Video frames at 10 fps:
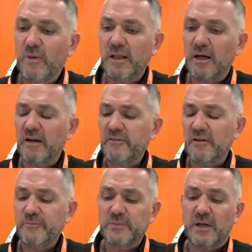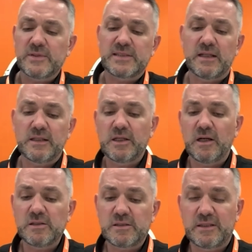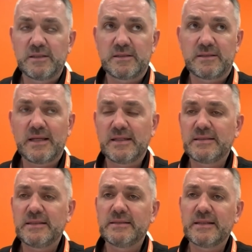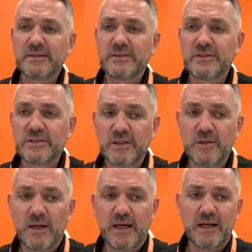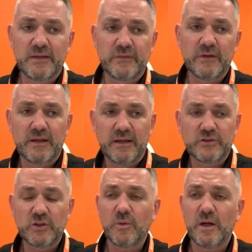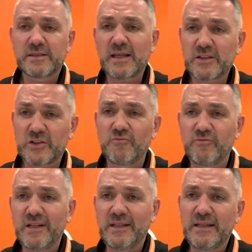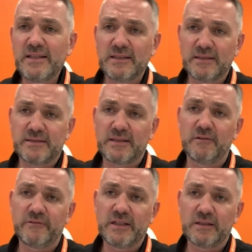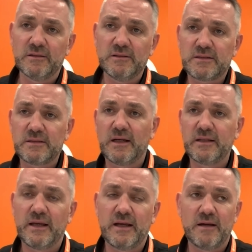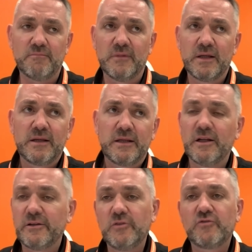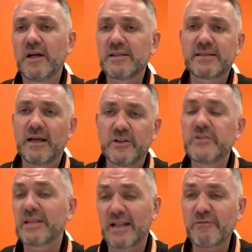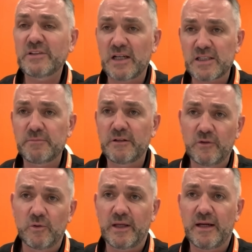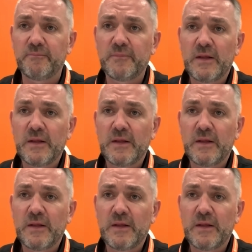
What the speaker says: Well, look, I was selling cars since 1992, and do you know what? It's actually really easy to sell vehicles. I used to sell advertising before that,